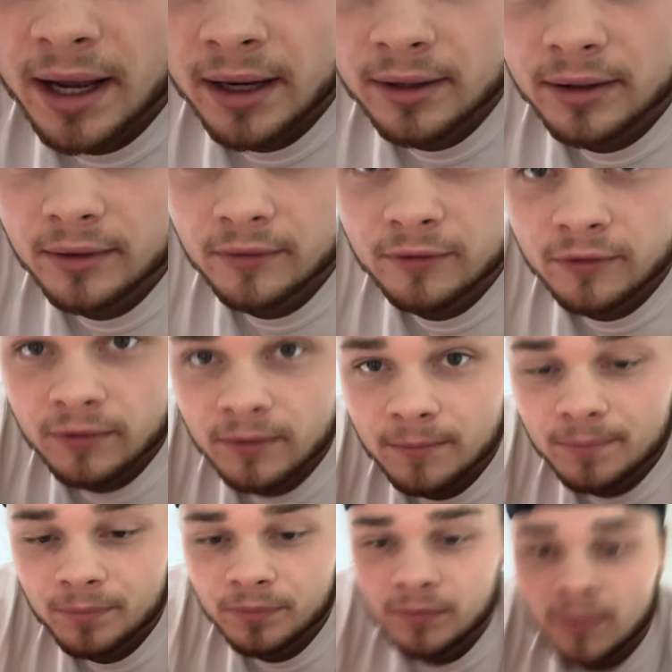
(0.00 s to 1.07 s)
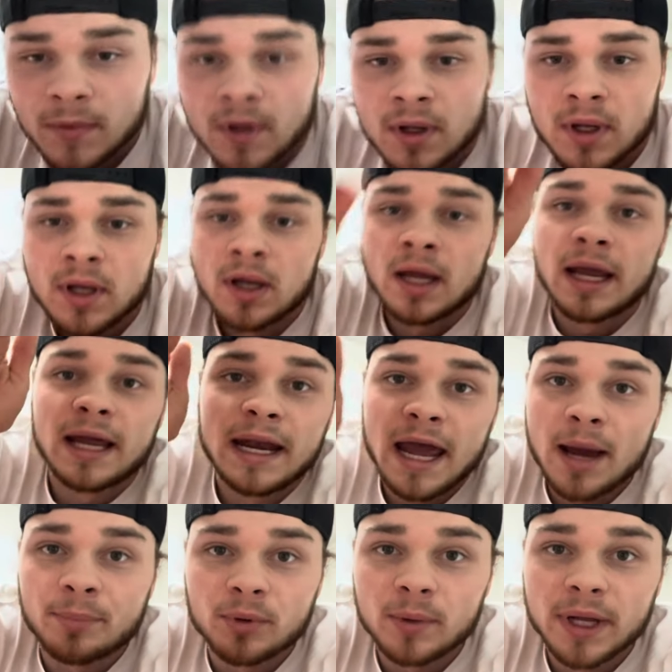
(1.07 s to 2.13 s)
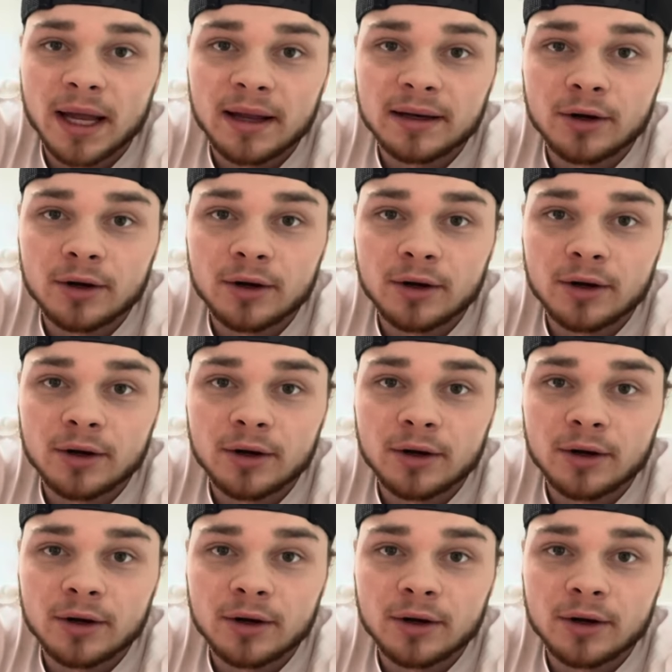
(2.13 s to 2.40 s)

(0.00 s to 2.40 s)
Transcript: out of an apple we ate